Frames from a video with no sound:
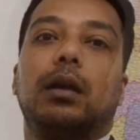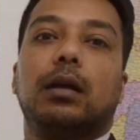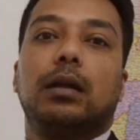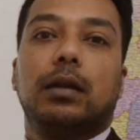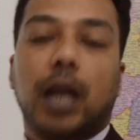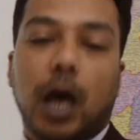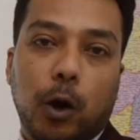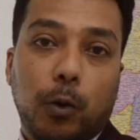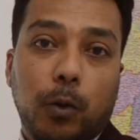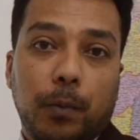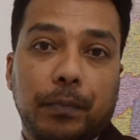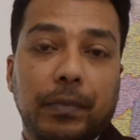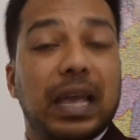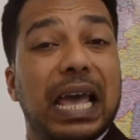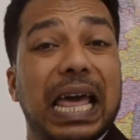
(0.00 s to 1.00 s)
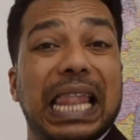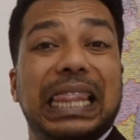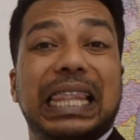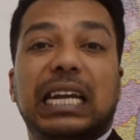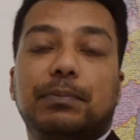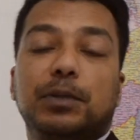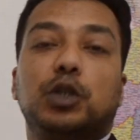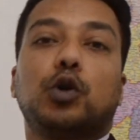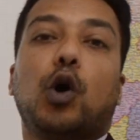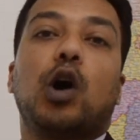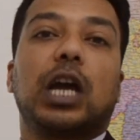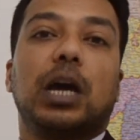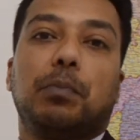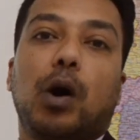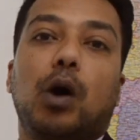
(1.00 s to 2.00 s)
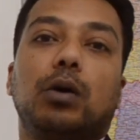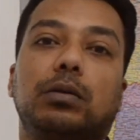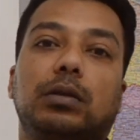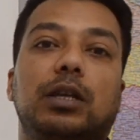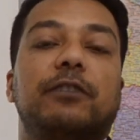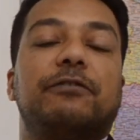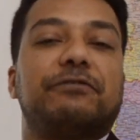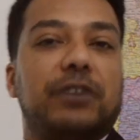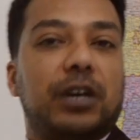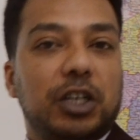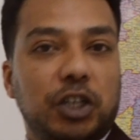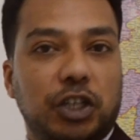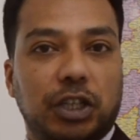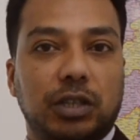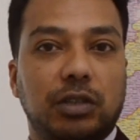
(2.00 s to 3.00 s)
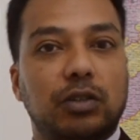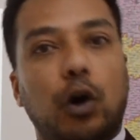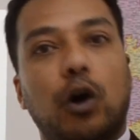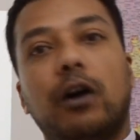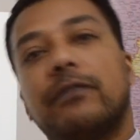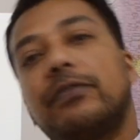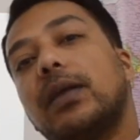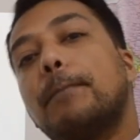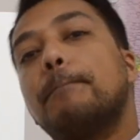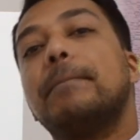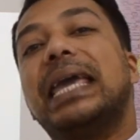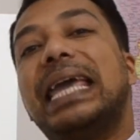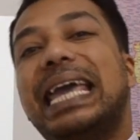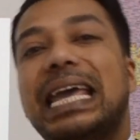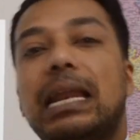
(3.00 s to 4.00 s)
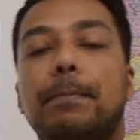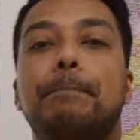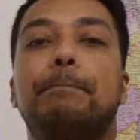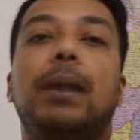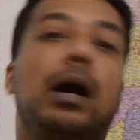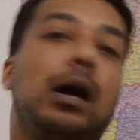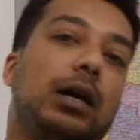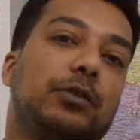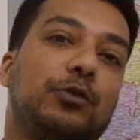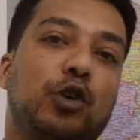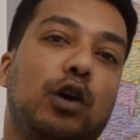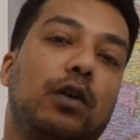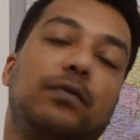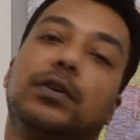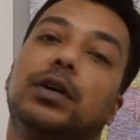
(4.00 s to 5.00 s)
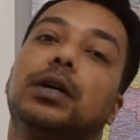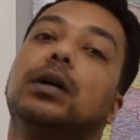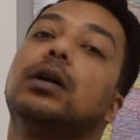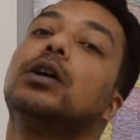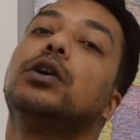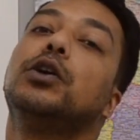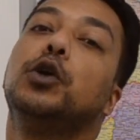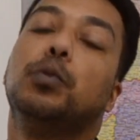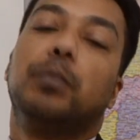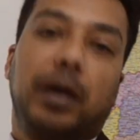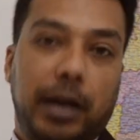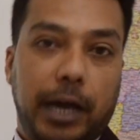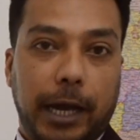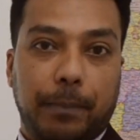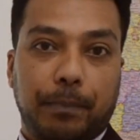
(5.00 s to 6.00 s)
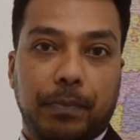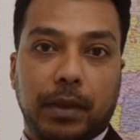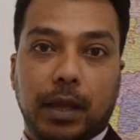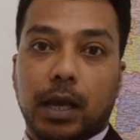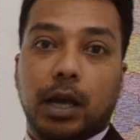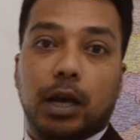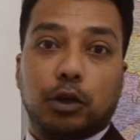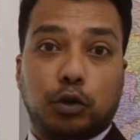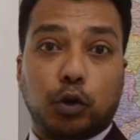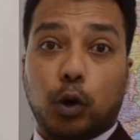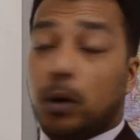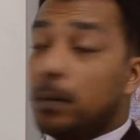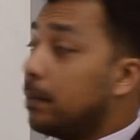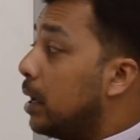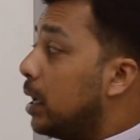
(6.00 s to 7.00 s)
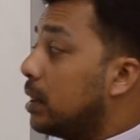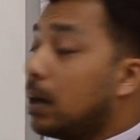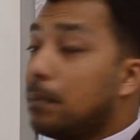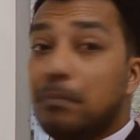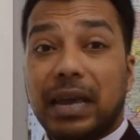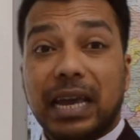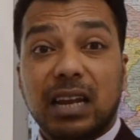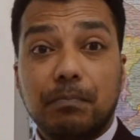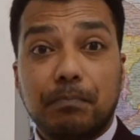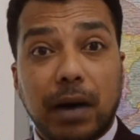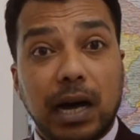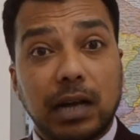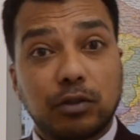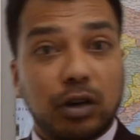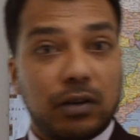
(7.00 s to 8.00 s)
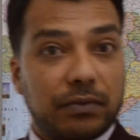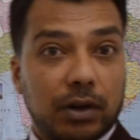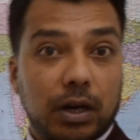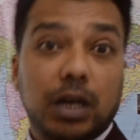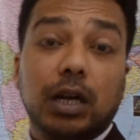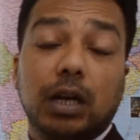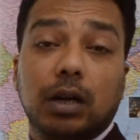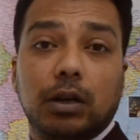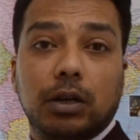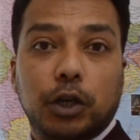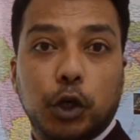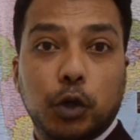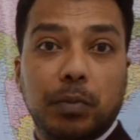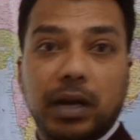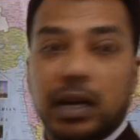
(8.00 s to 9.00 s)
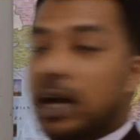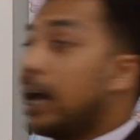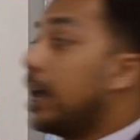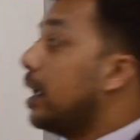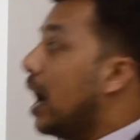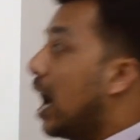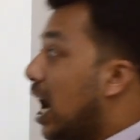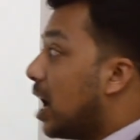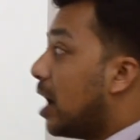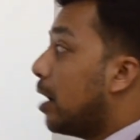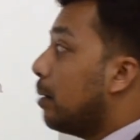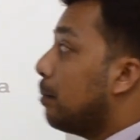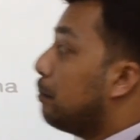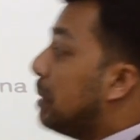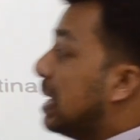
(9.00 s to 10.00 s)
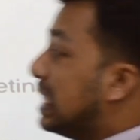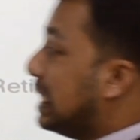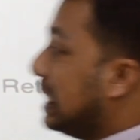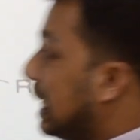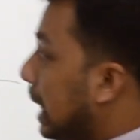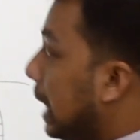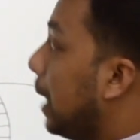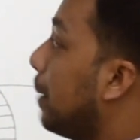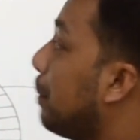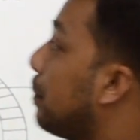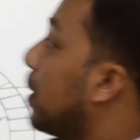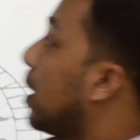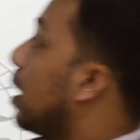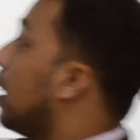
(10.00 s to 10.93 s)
Now let me talk about the functions of the main parts of a human eye. So the main parts of our human eye are basically